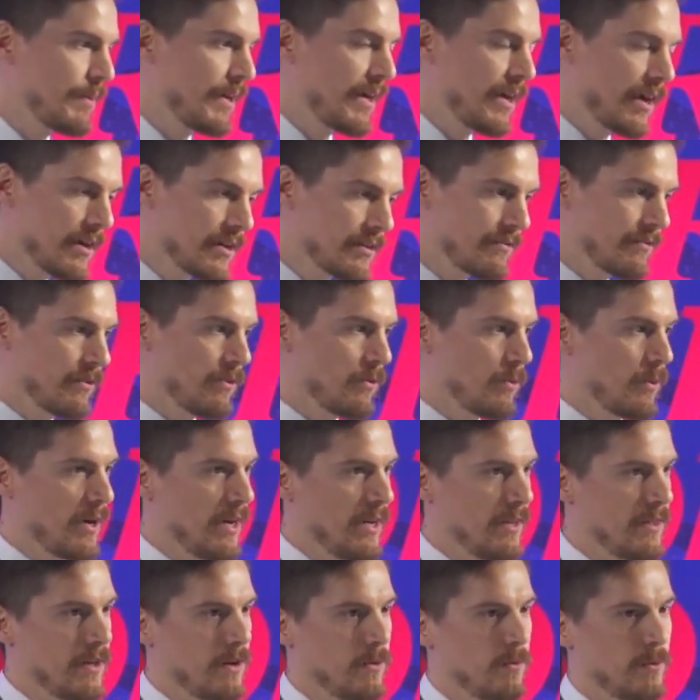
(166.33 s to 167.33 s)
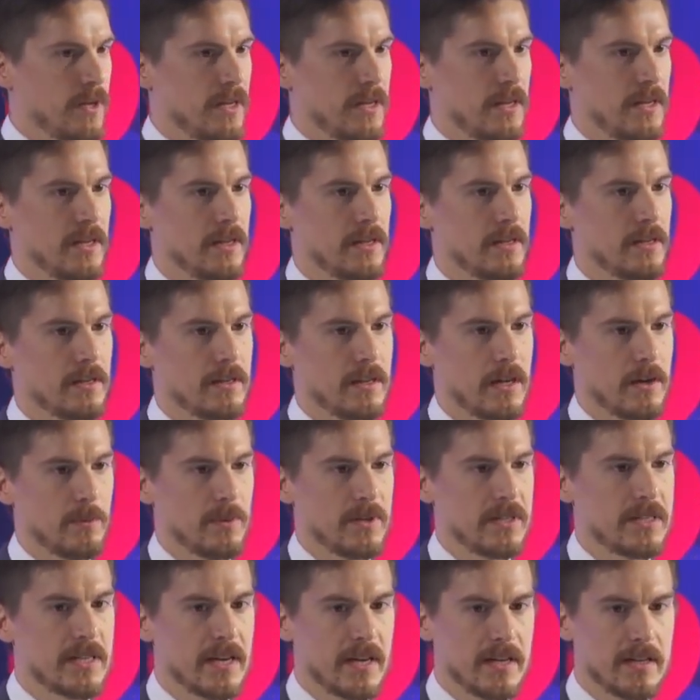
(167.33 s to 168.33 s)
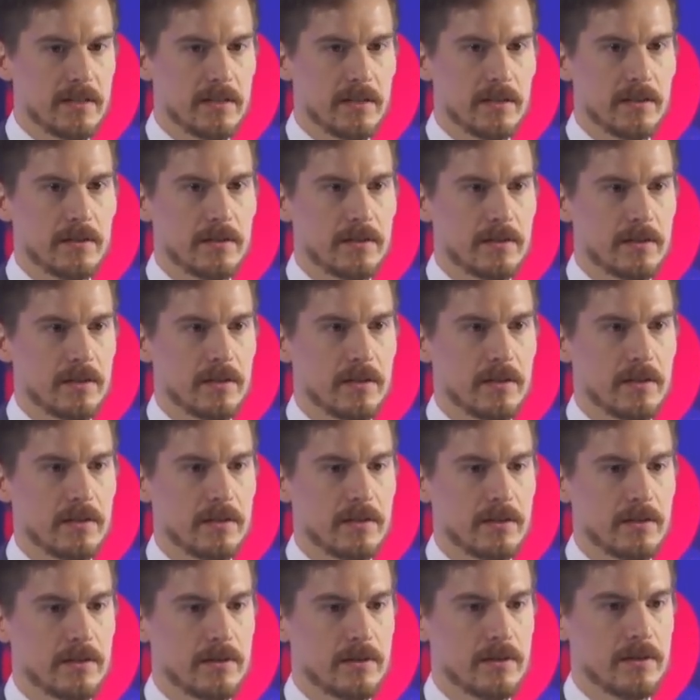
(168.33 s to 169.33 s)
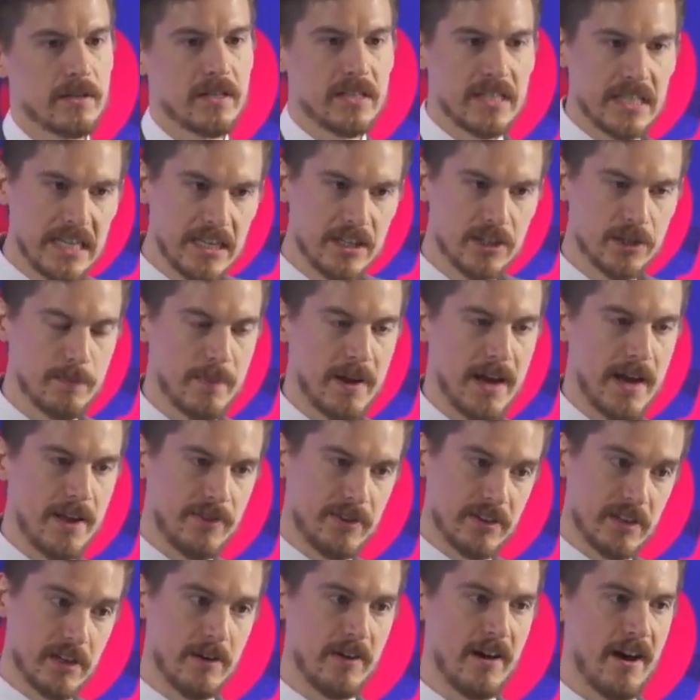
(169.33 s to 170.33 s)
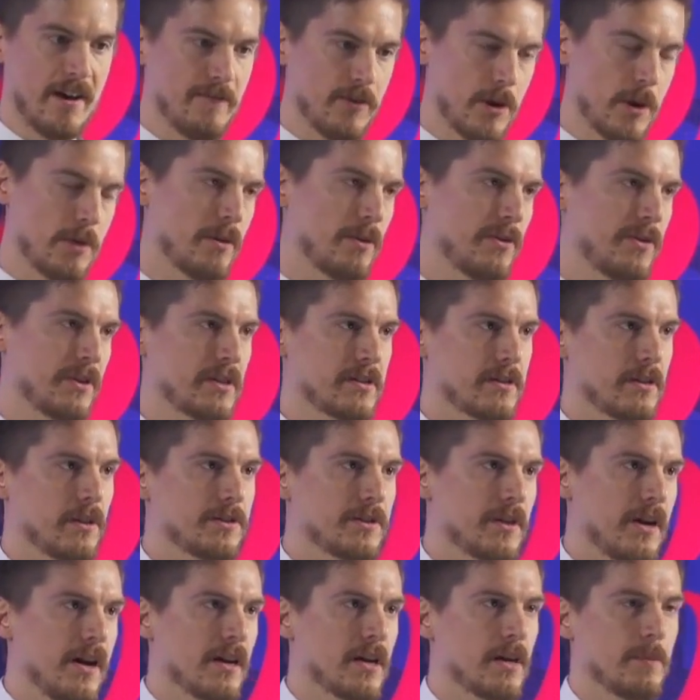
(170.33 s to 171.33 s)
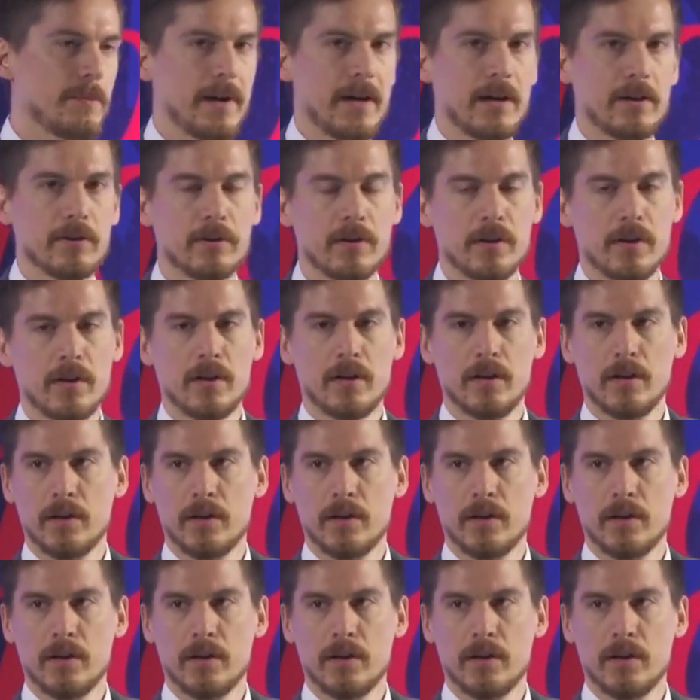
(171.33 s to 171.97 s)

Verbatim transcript: because of the way that we tend to teach math and a few other things that I'll talk about,